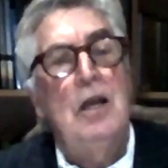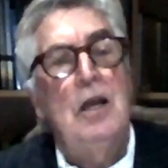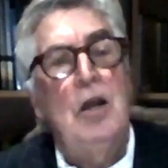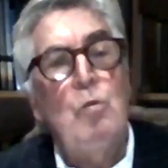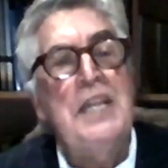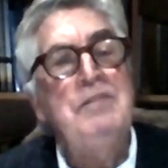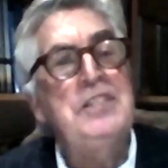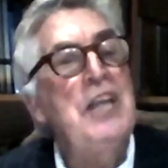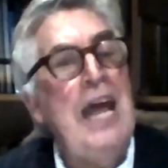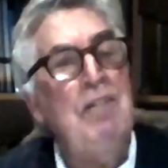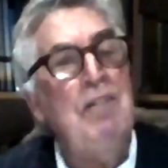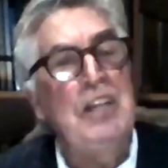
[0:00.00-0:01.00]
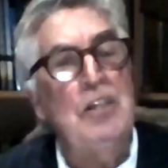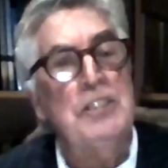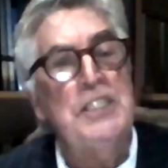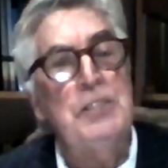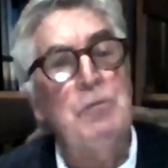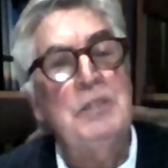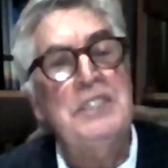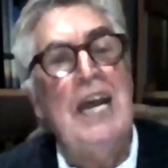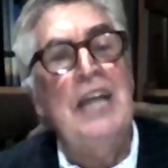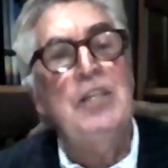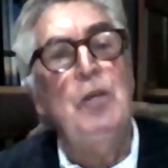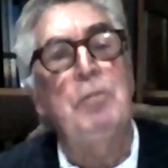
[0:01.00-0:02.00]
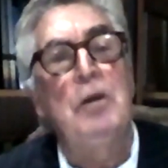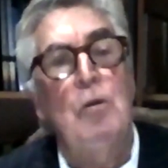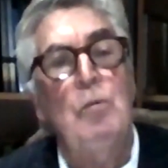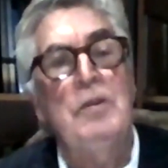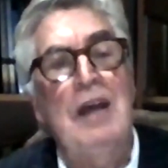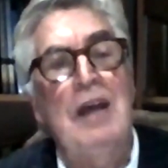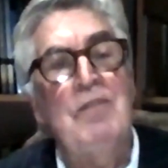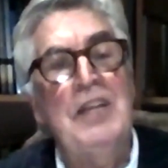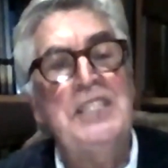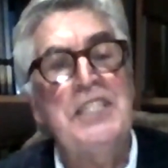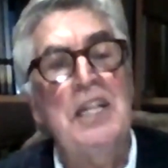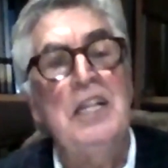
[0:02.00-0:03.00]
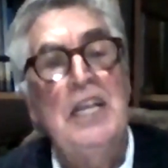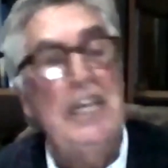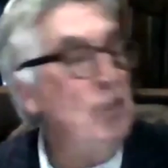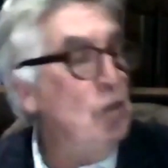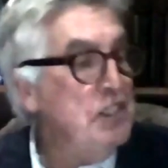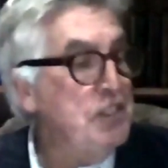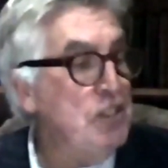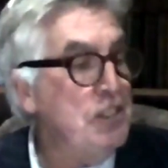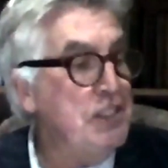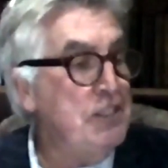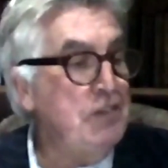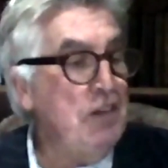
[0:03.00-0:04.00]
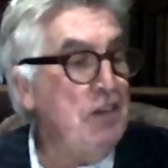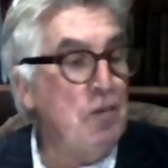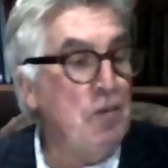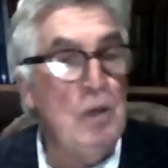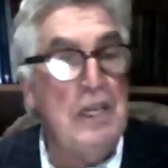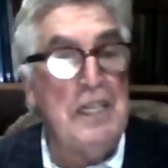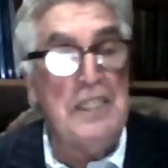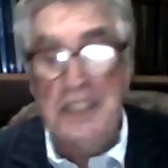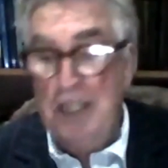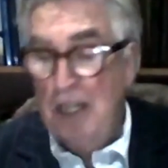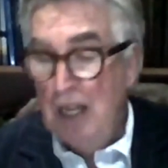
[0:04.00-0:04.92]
whose lives and livelihoods were tied up with that vessel in all sorts of different ways.